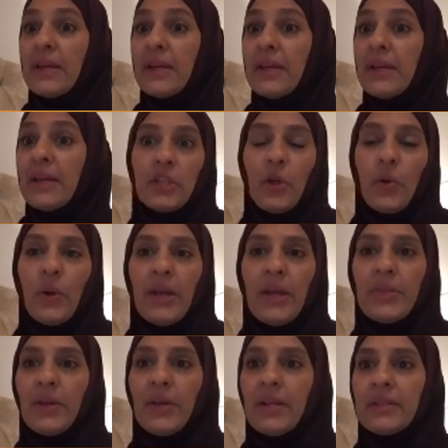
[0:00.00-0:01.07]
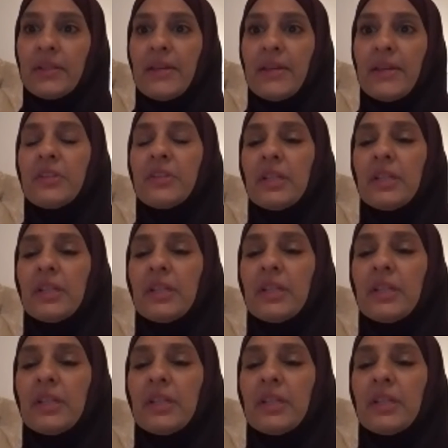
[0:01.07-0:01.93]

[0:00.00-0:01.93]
I thought definitely,